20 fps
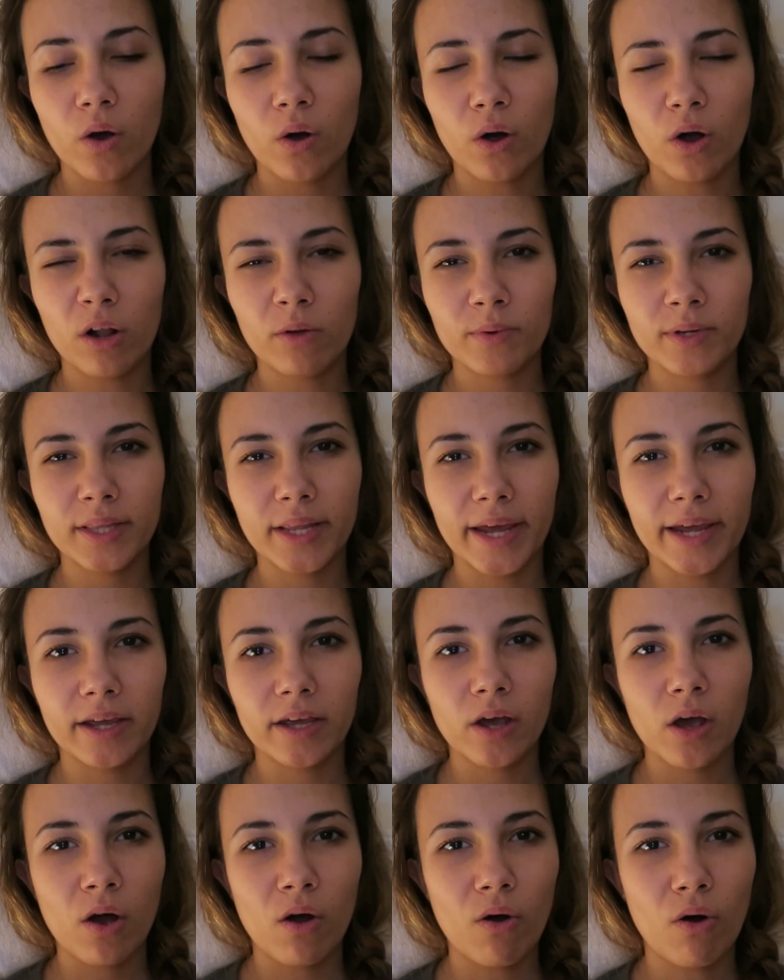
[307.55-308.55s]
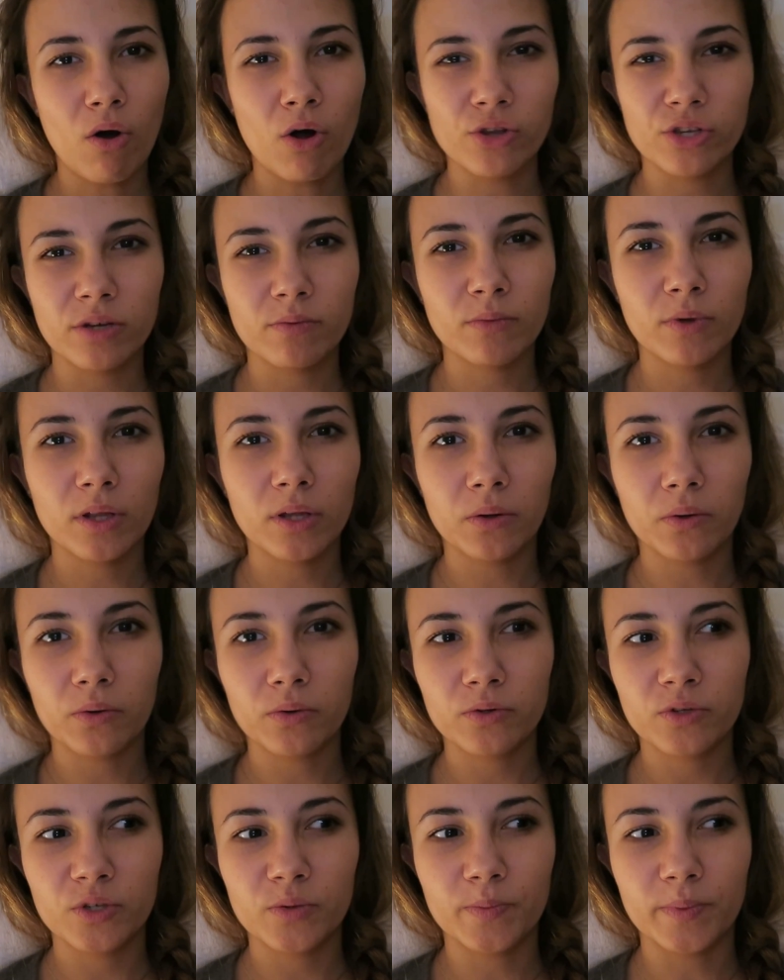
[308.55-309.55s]
all with like autumn
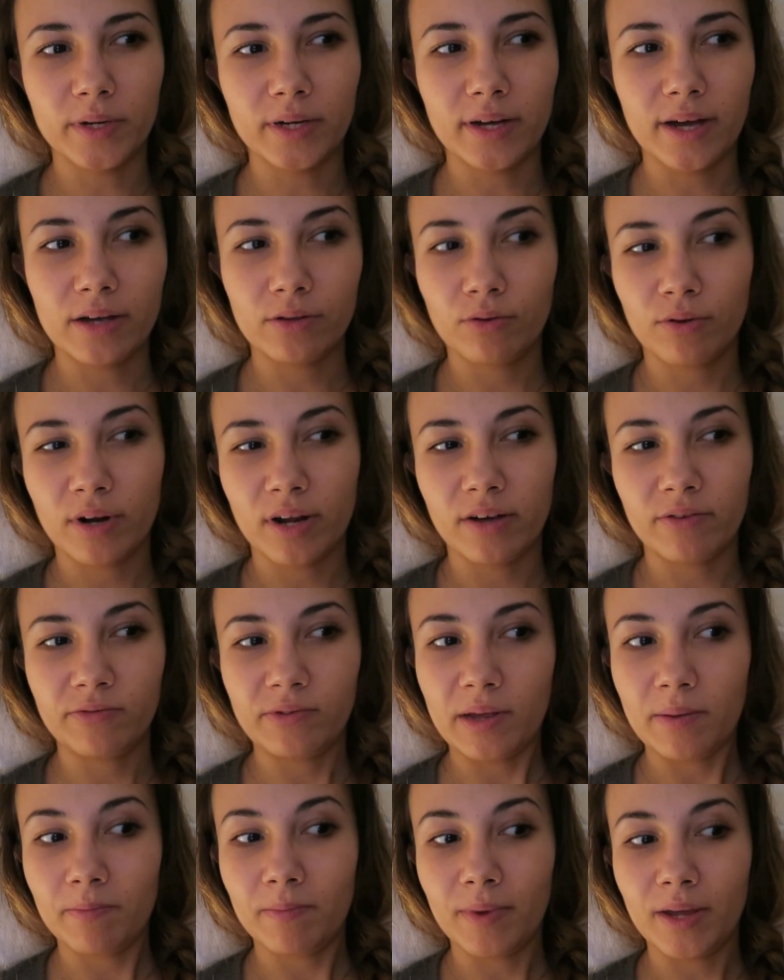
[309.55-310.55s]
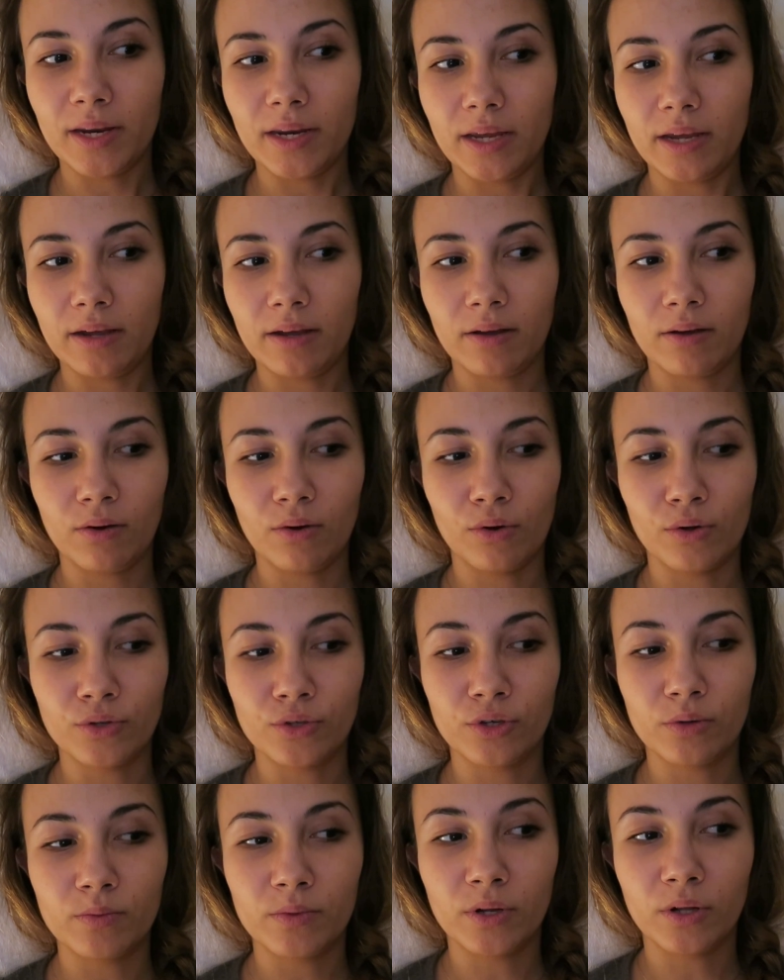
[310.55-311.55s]
clothes but I don't have that many
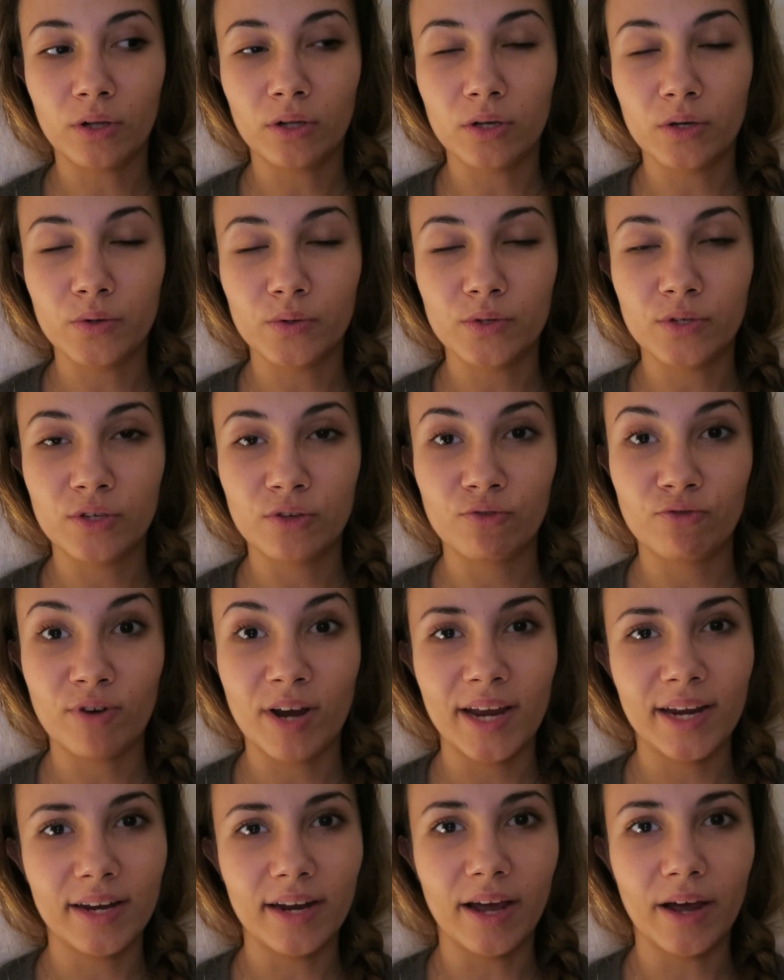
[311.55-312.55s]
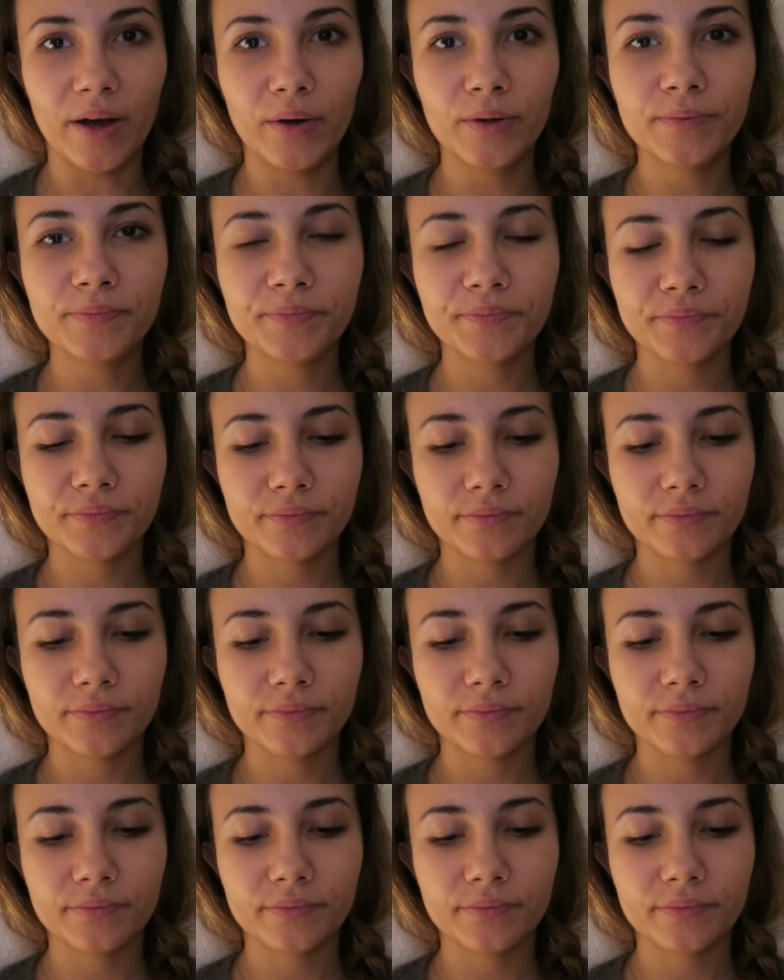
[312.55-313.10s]
autumnal clothes right now